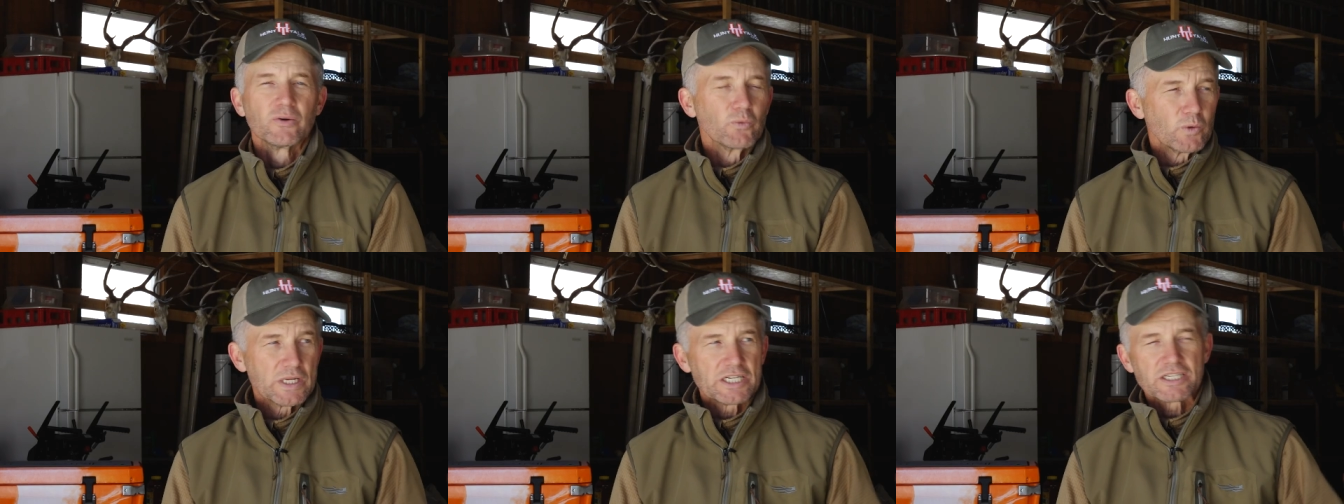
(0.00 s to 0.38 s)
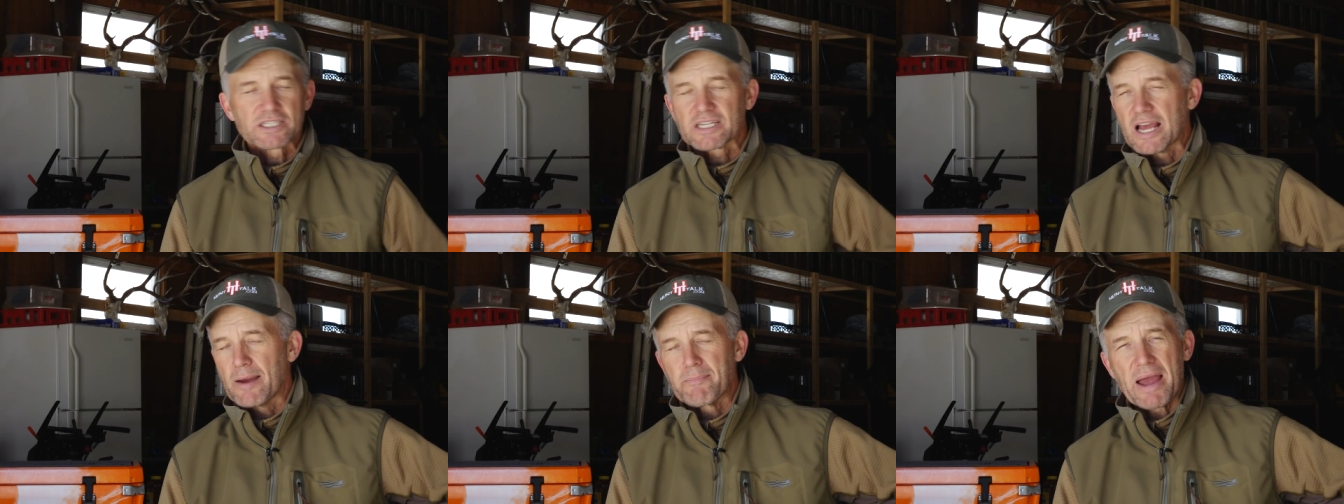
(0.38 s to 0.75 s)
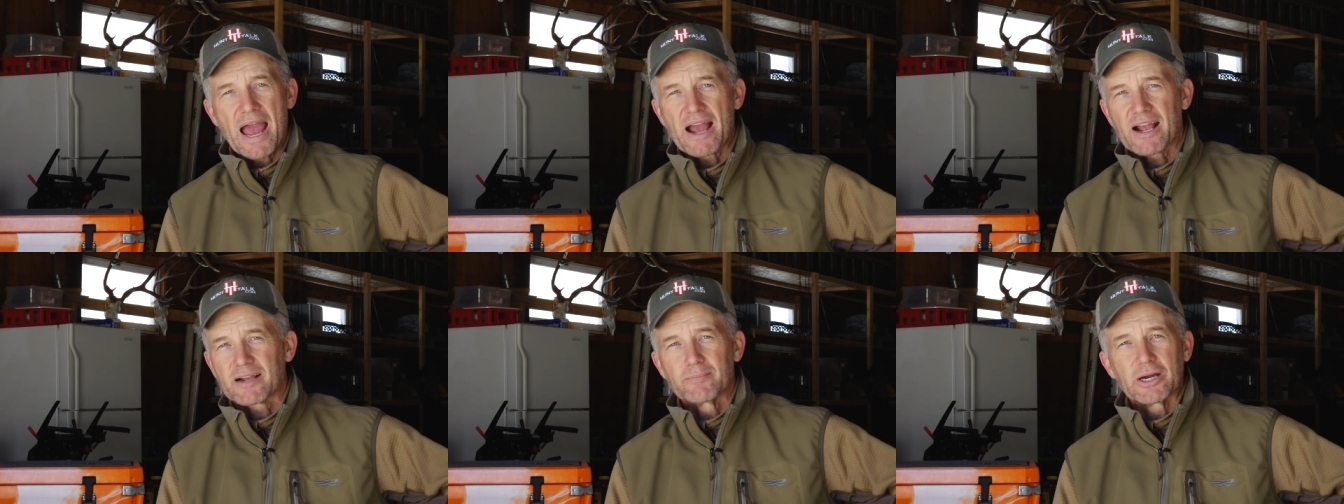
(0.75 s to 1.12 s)
We just got
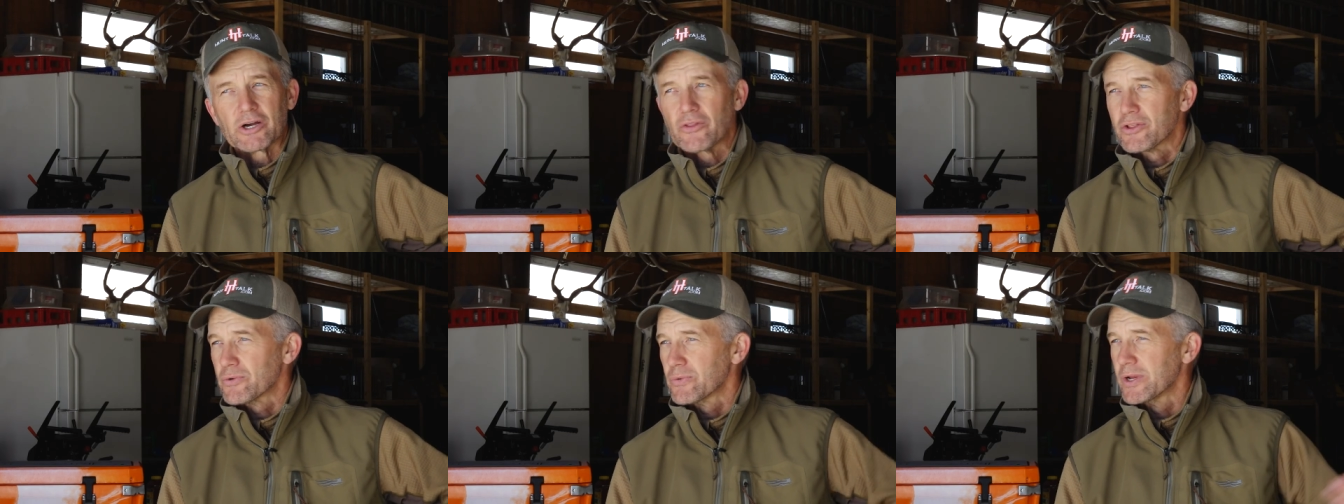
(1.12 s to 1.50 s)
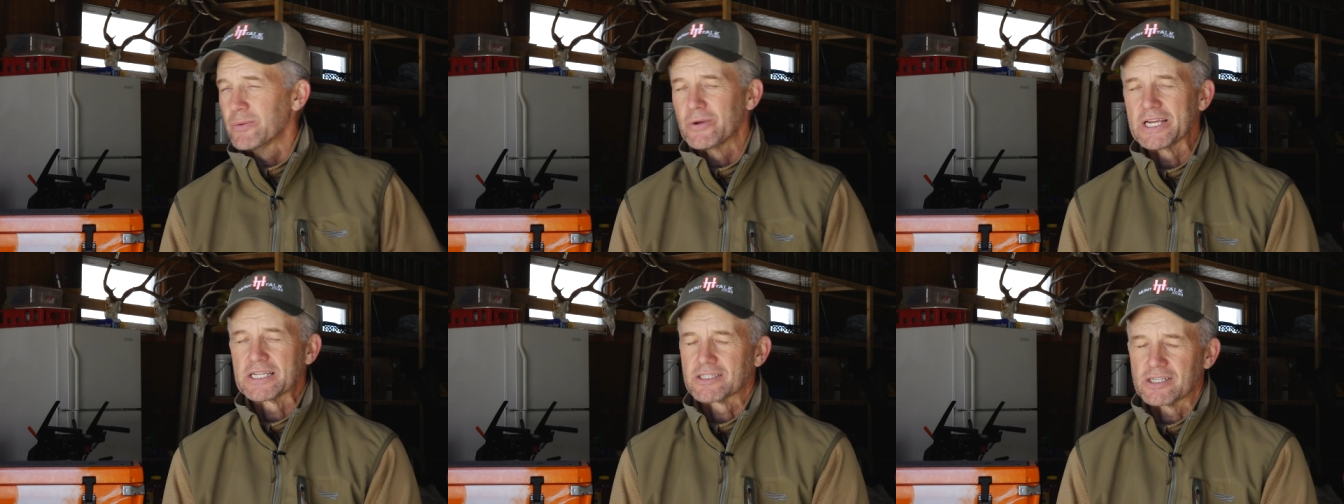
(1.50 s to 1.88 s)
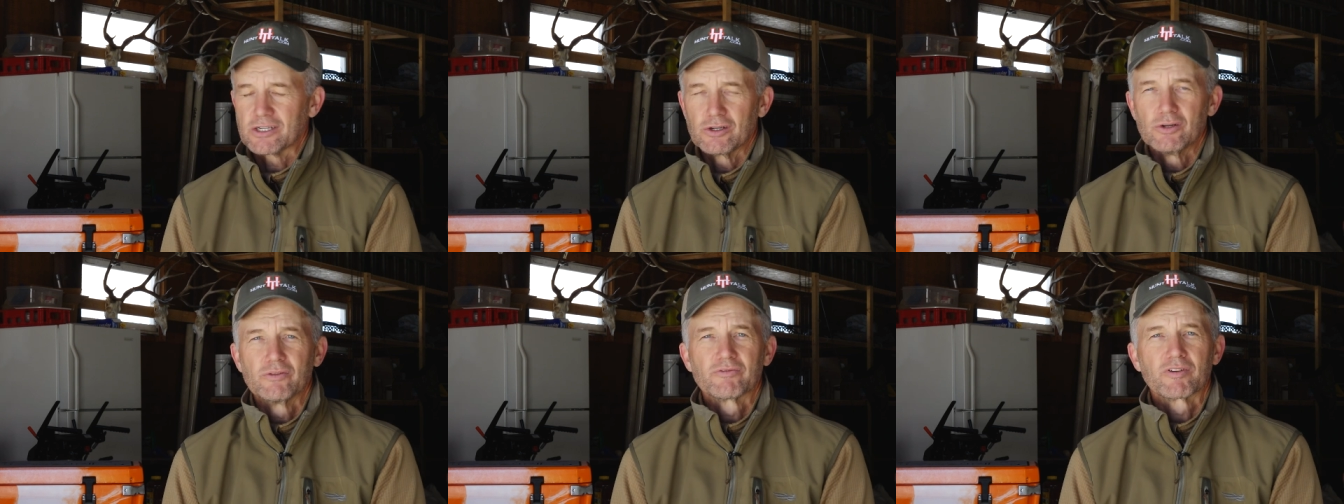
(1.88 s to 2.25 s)
back about three weeks
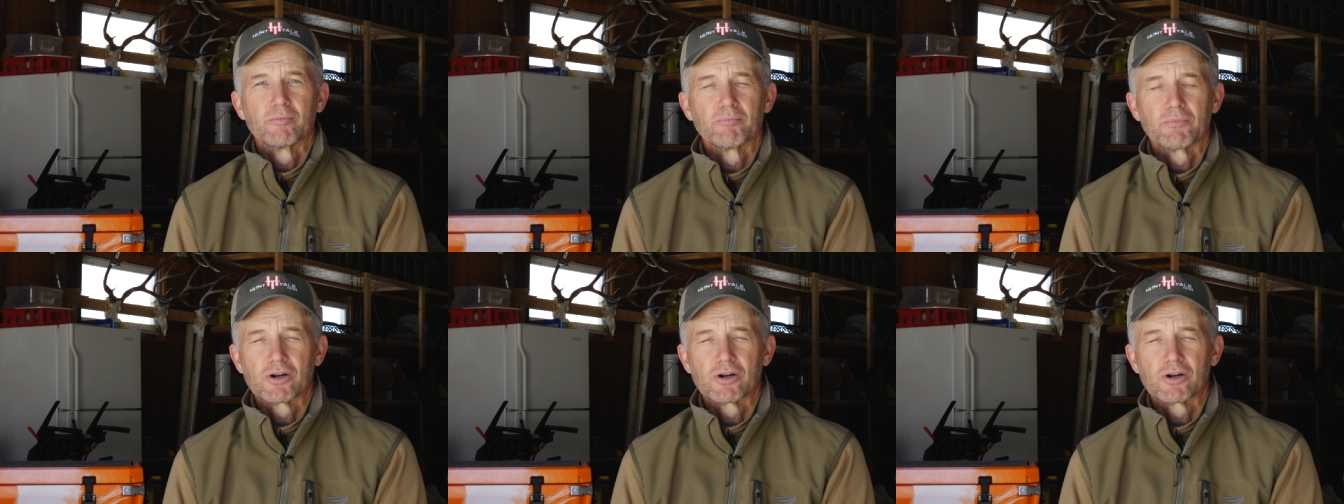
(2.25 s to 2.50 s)
ago from